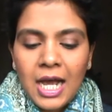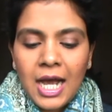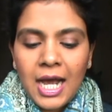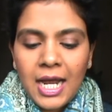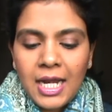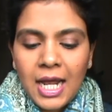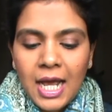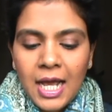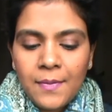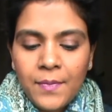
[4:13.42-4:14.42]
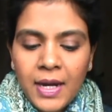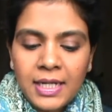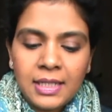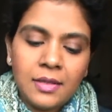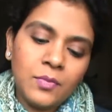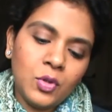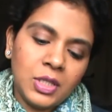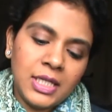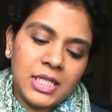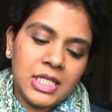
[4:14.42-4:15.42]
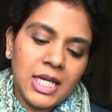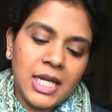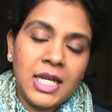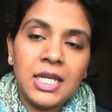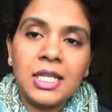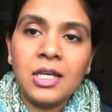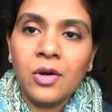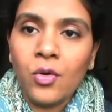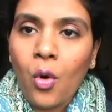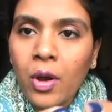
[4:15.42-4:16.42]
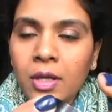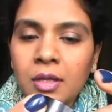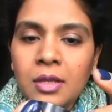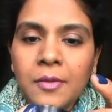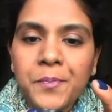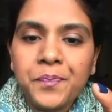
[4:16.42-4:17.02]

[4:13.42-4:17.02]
and I bite the bullet in the Royal